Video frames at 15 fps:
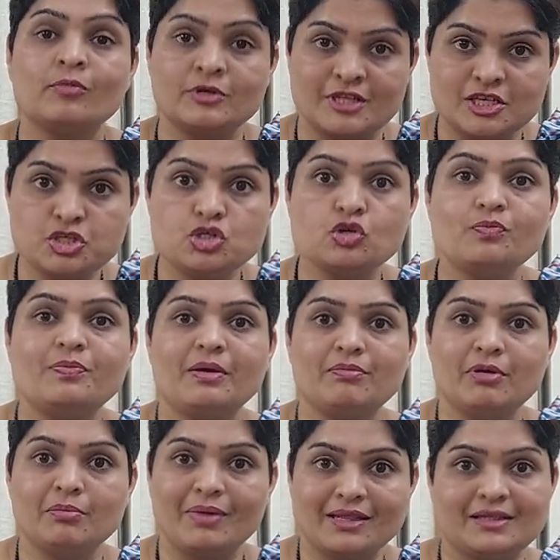test tube
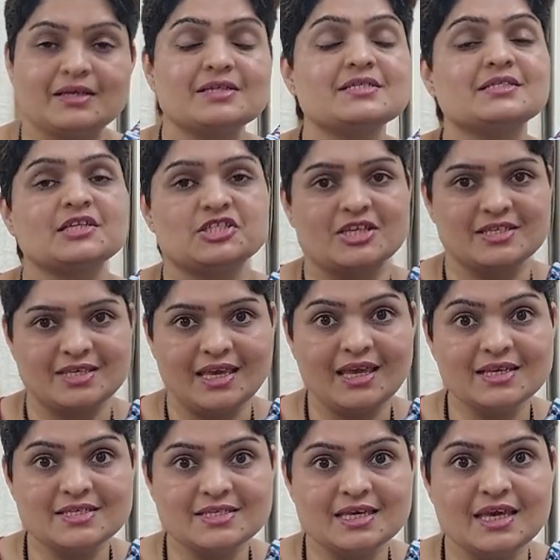baby methods such as
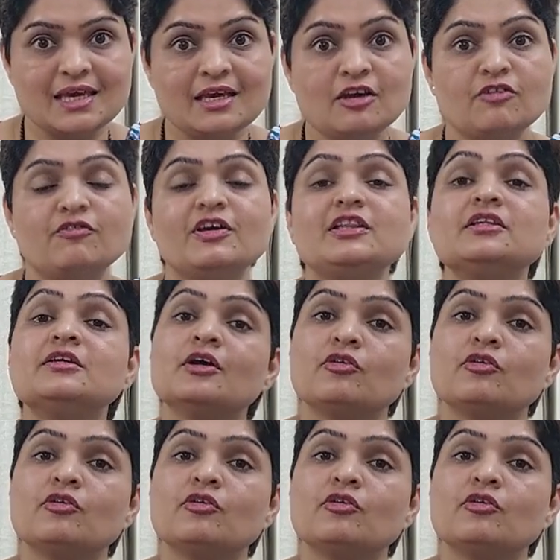ICSI with